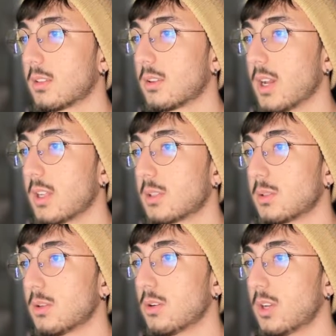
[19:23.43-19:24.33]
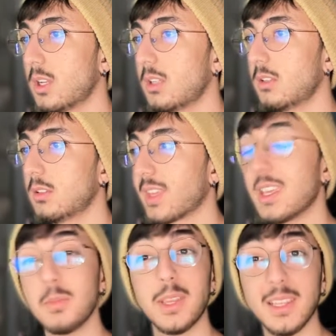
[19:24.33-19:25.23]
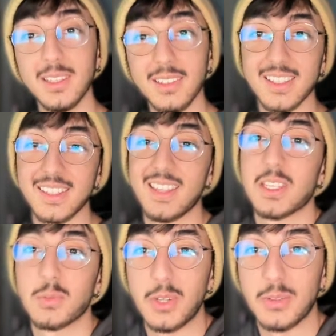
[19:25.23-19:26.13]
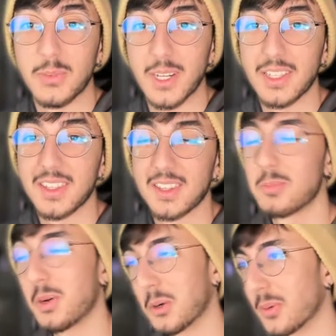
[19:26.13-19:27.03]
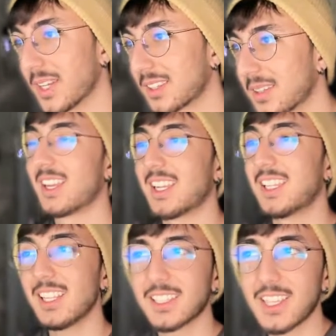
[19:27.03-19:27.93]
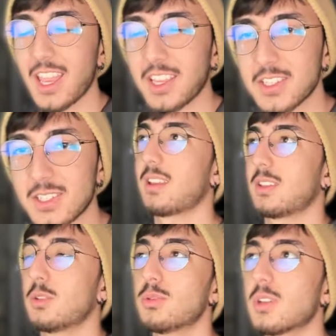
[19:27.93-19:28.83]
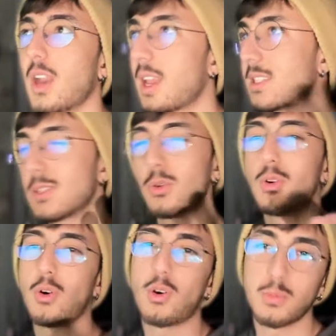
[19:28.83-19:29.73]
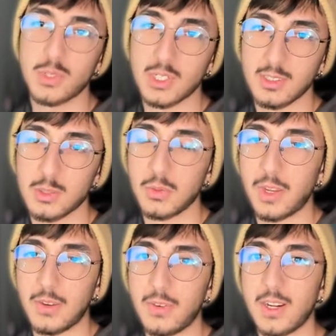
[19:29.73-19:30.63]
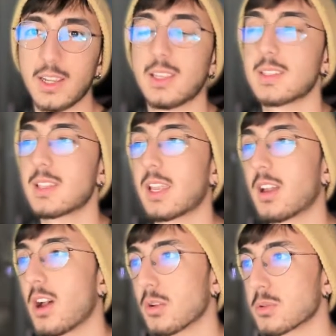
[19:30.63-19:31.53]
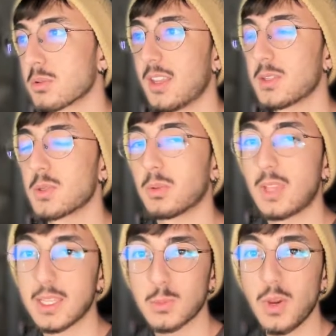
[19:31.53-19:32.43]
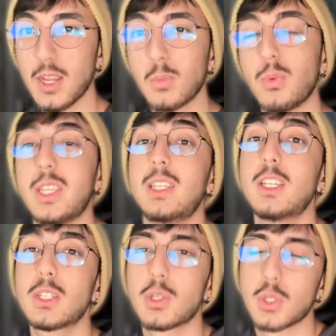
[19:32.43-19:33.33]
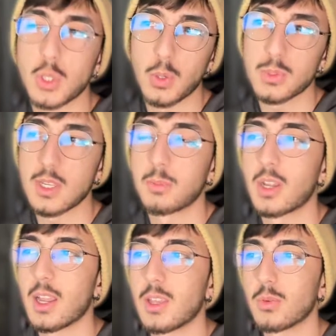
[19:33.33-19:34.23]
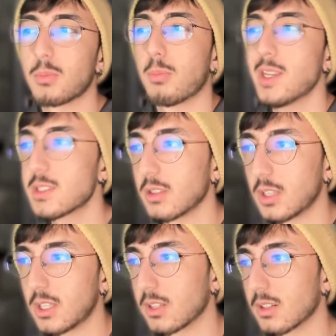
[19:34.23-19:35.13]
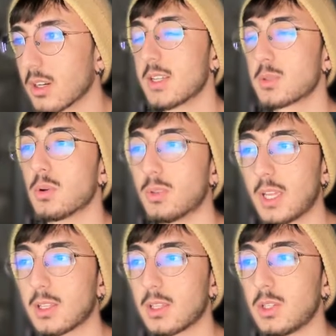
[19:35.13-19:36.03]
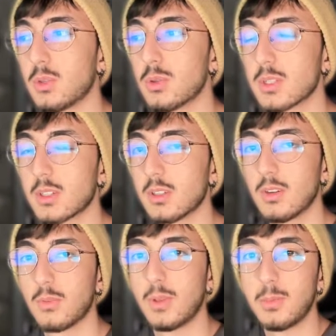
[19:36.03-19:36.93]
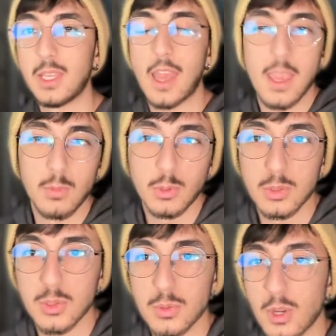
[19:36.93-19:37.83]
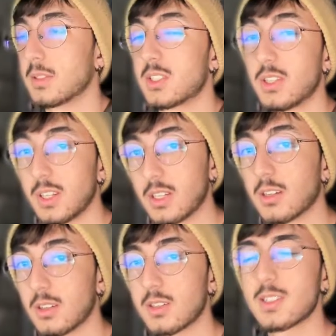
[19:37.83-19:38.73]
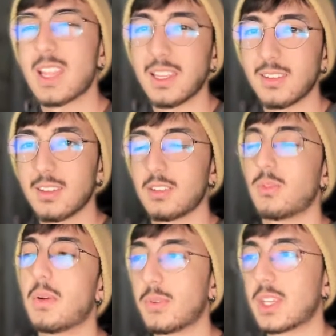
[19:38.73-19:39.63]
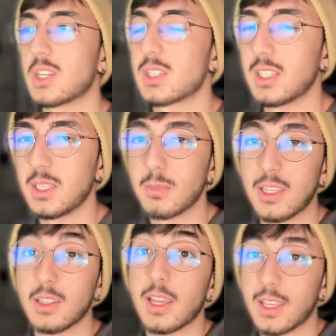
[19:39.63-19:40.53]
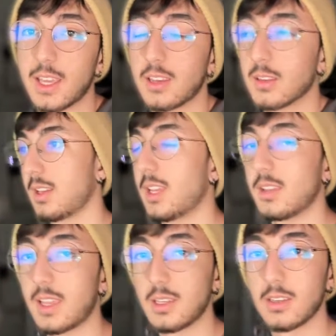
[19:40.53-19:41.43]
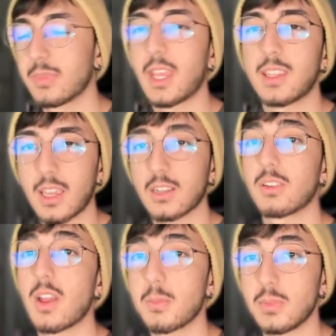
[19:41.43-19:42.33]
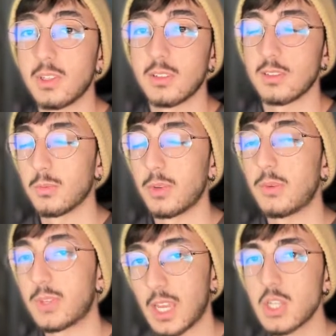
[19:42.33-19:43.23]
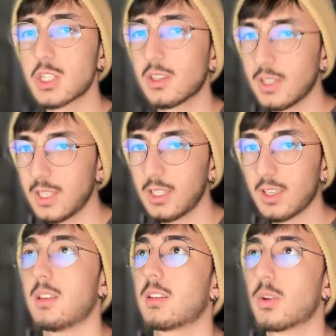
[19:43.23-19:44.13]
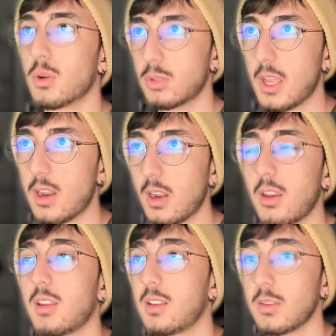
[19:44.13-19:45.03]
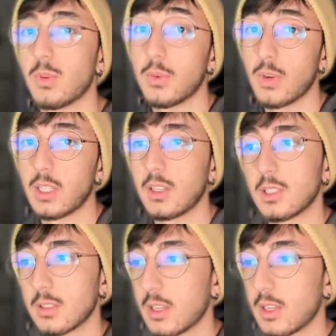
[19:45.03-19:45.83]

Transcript: try to log in, email not verified. Perfect. In that case, user has no option to verify its account. So that's why we need to show some kind of button here so that user will be able to trigger send verification email again. And then they can grab the verification link and go there and verify their